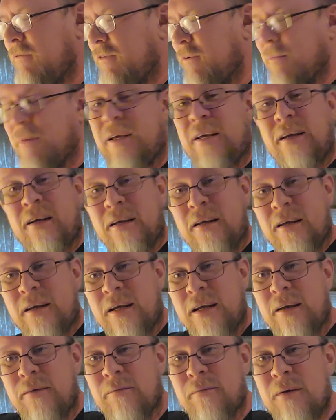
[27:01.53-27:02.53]
for me,
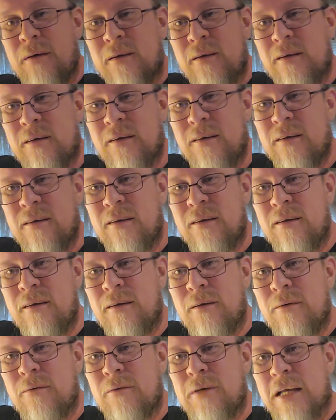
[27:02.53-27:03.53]
he
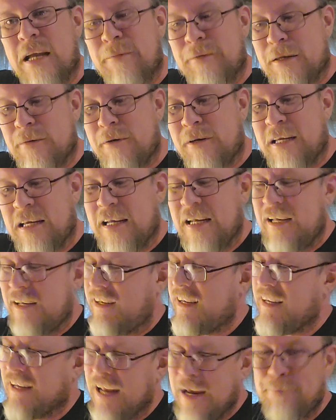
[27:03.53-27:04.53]

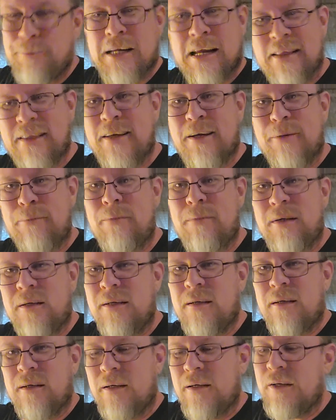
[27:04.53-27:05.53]
emptied them
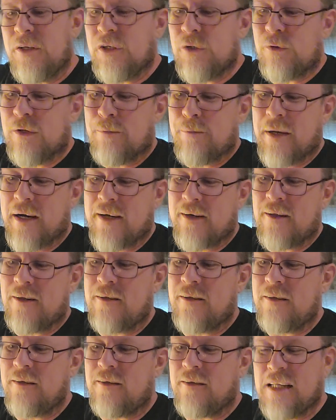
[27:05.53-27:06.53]
into a
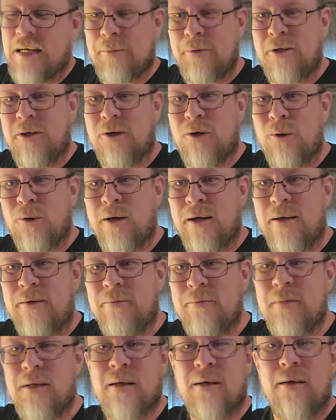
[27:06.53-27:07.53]
bottle labeled it Goya,
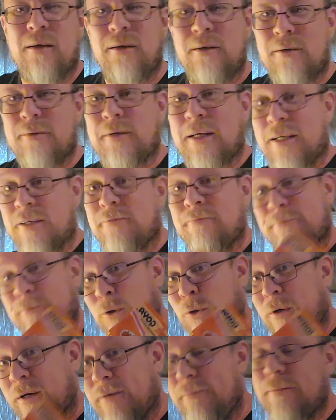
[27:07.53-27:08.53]
because
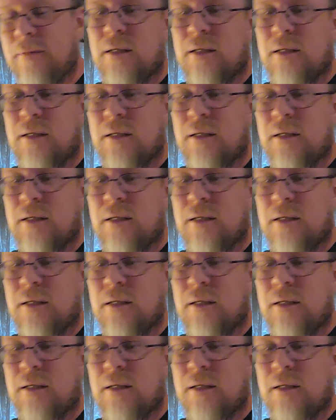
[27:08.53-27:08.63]
Goya,